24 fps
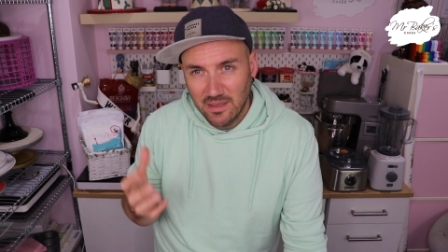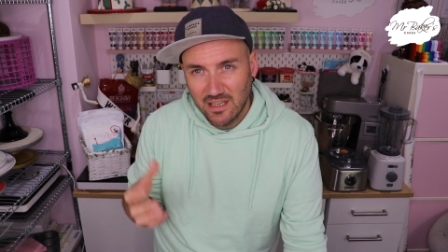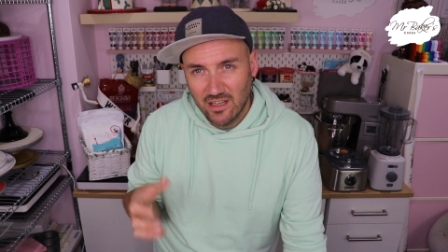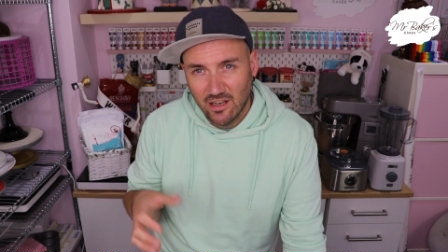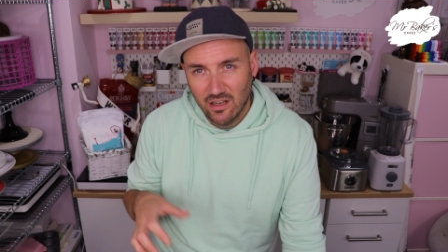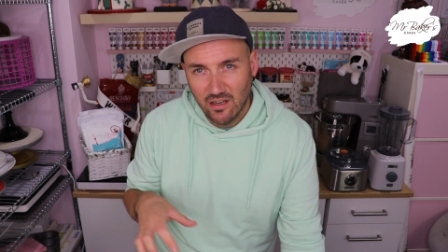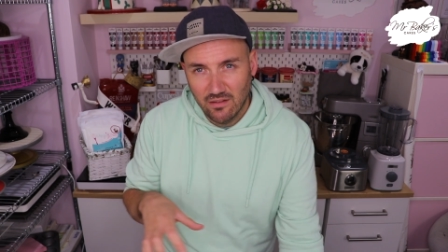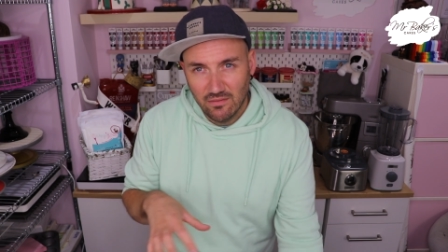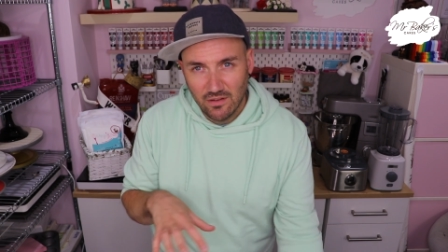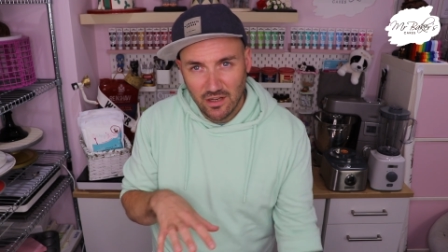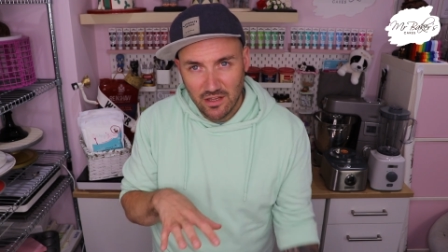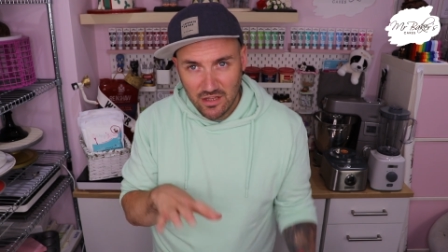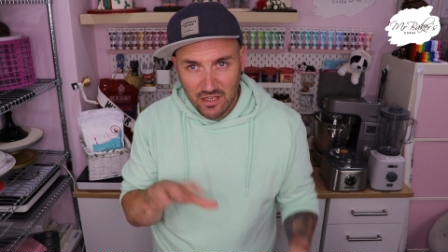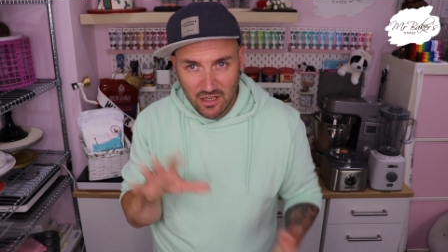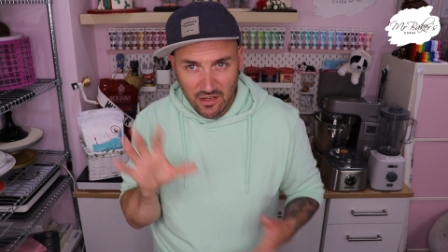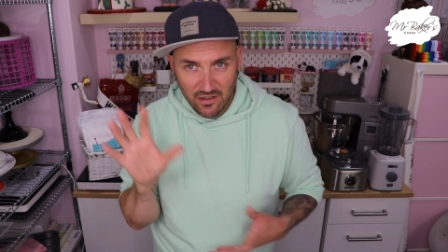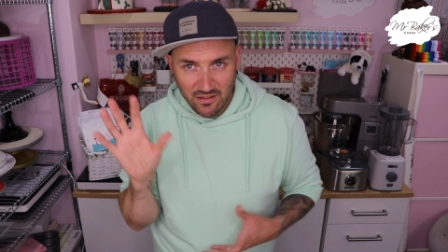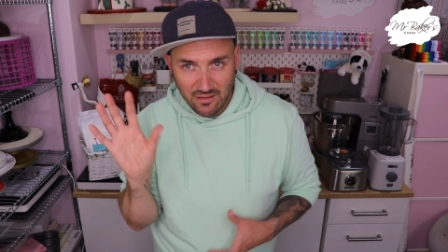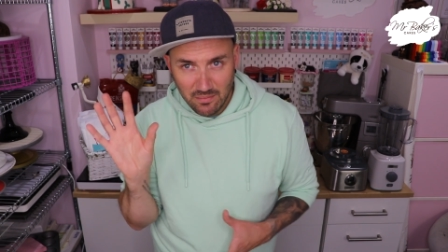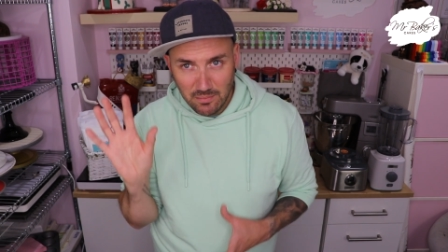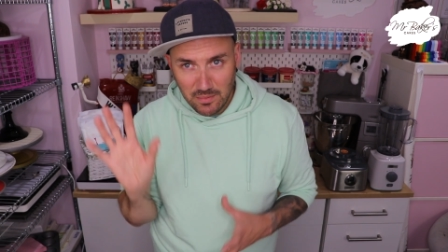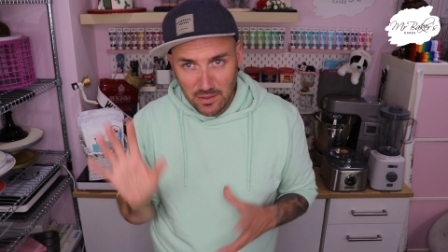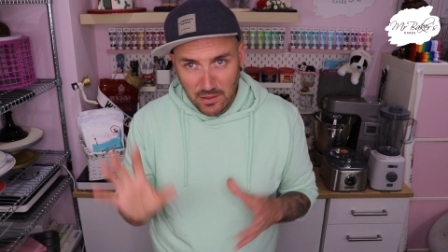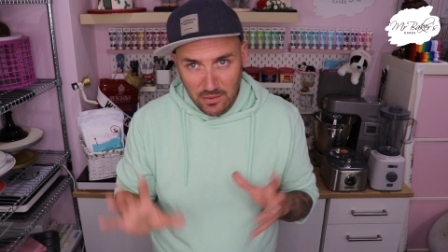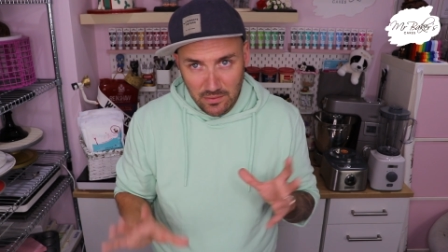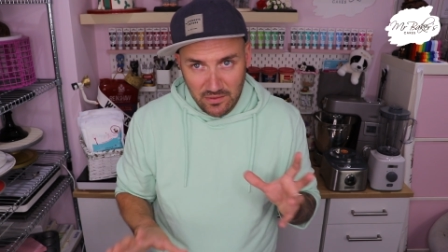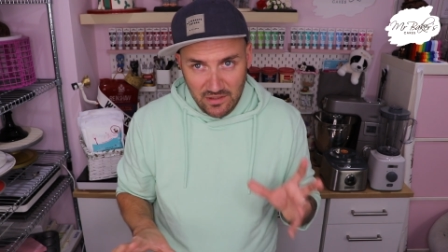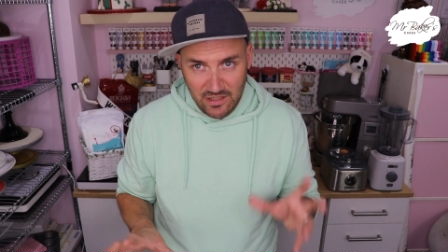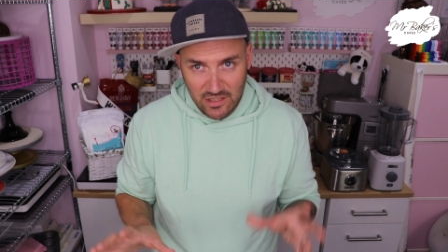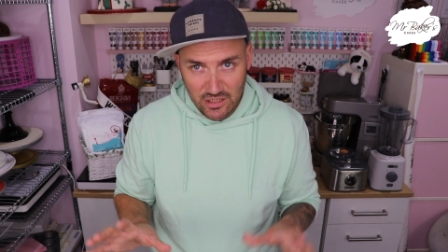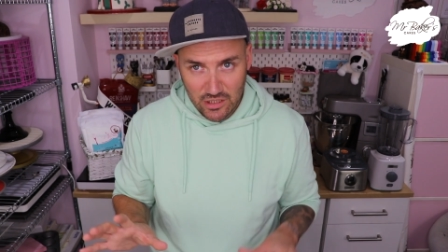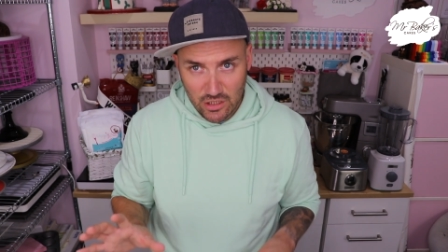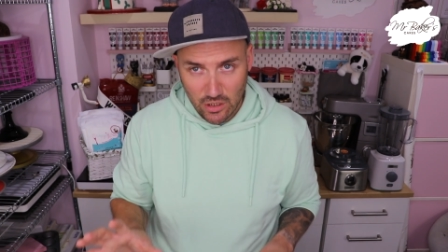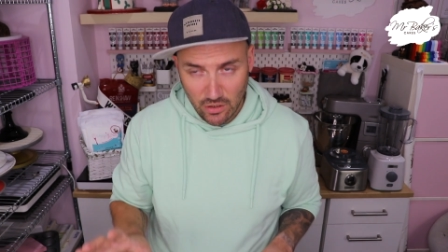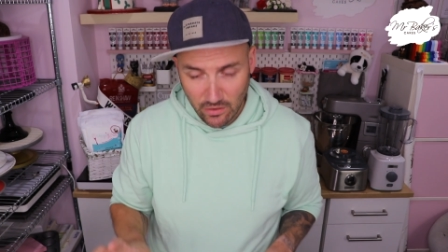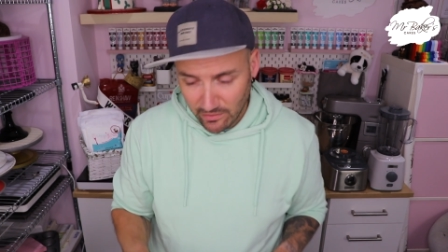be kind of like the nice beauty
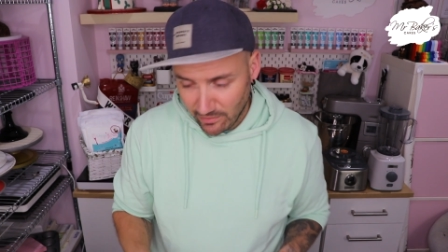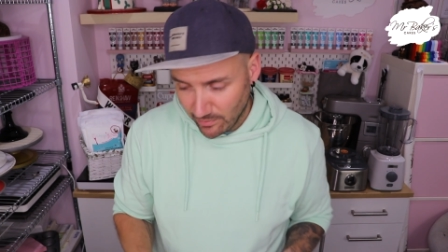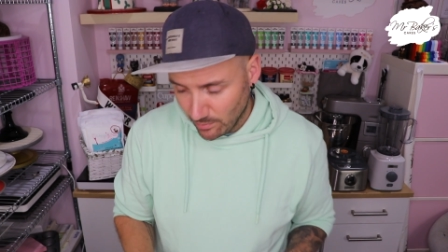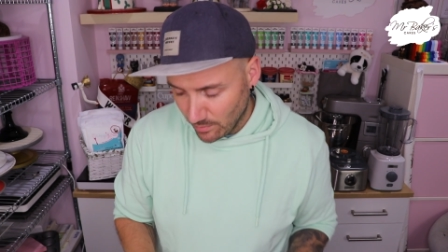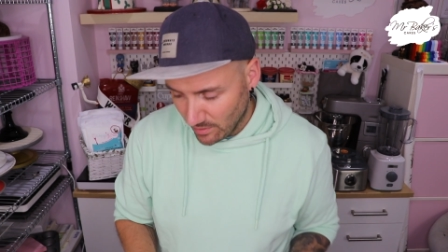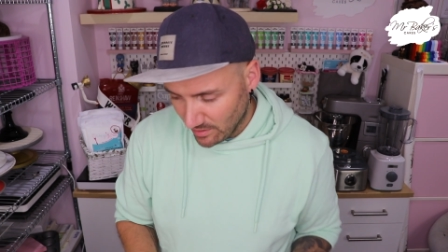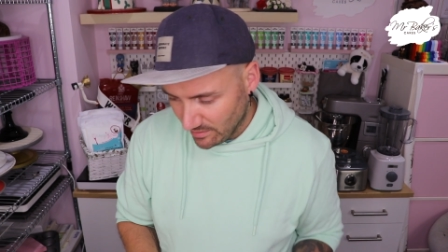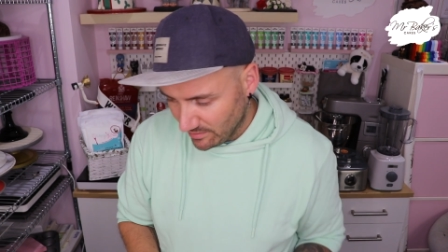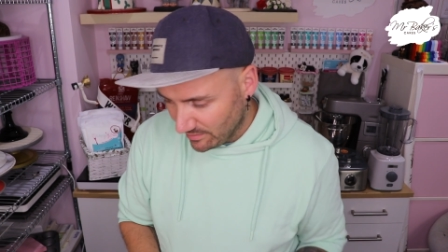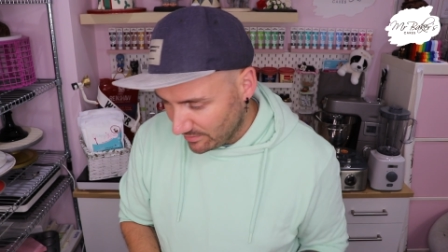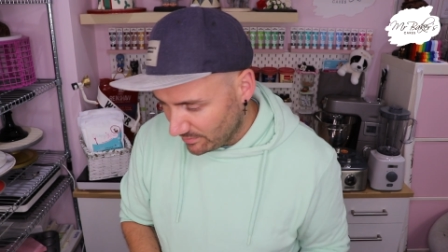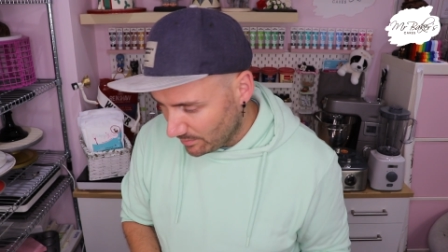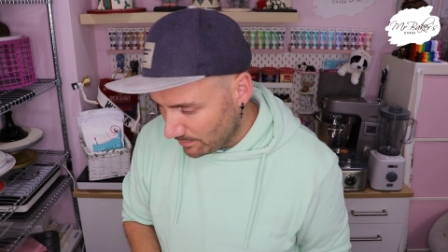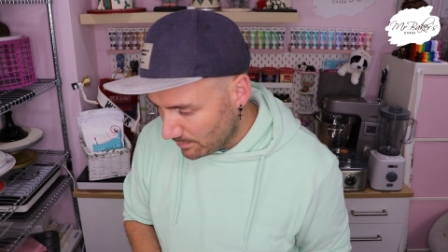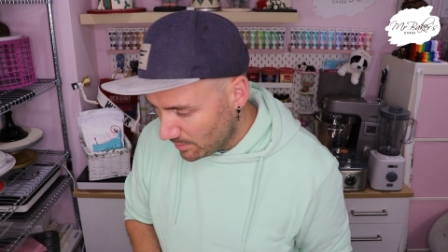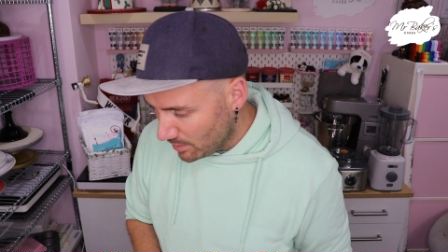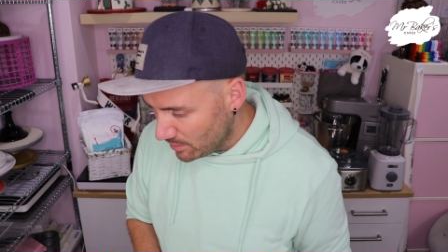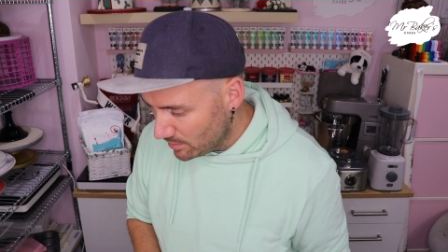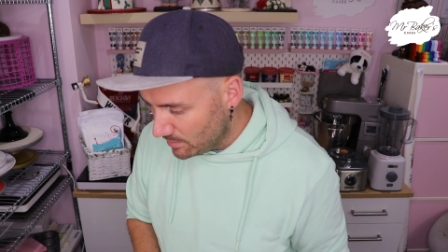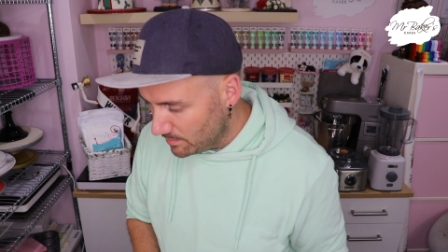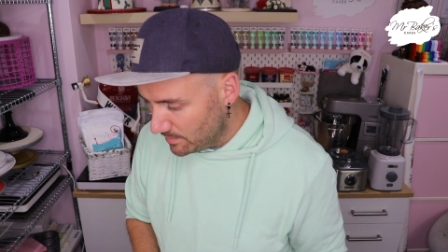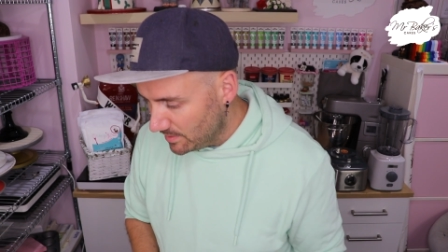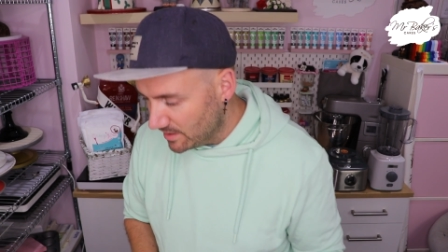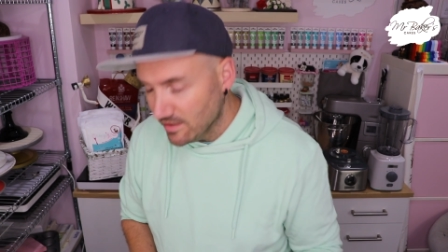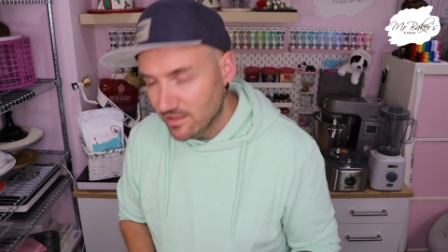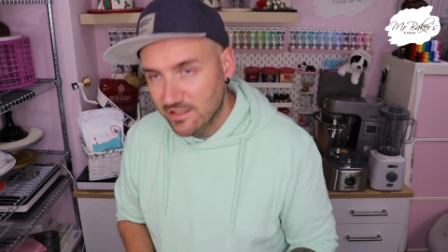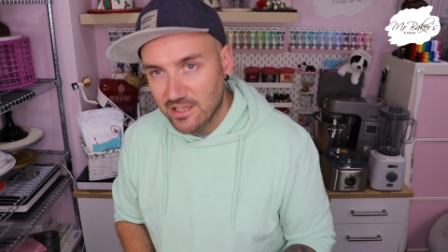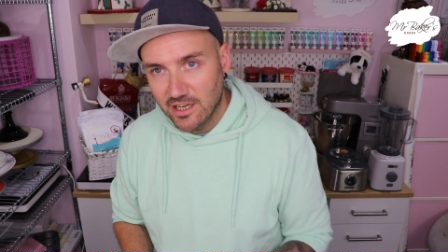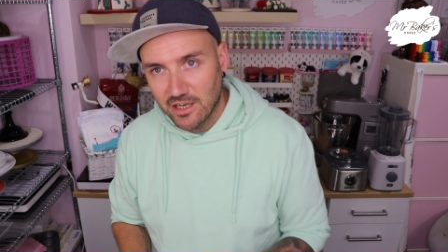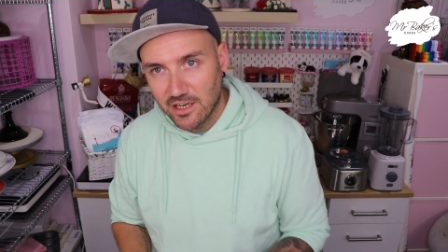shots one, so I'm hoping the